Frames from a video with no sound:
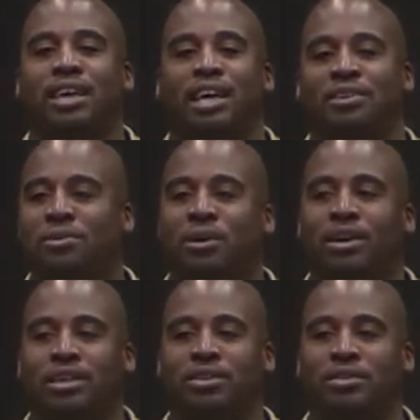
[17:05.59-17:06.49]
and you all
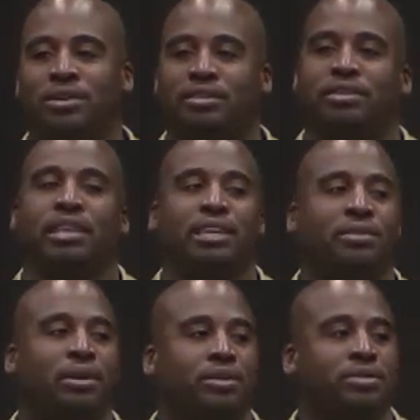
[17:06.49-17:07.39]
can do it. So thank
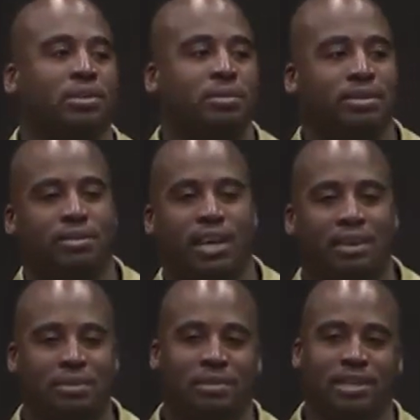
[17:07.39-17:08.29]
you all so much for
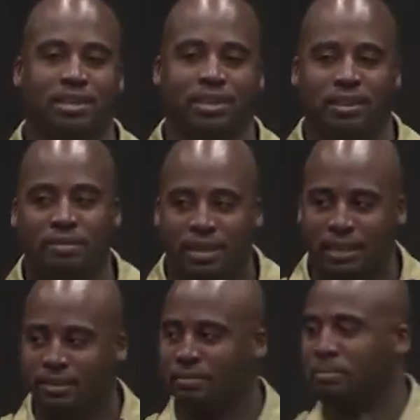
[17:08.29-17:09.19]
having me here. Thank
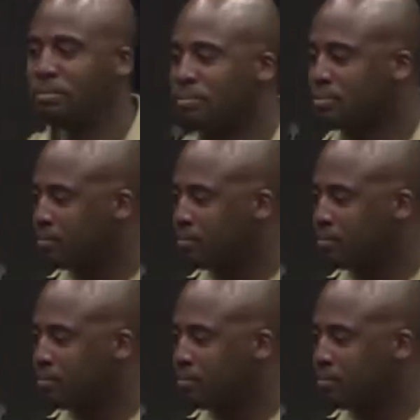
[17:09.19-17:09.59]
you.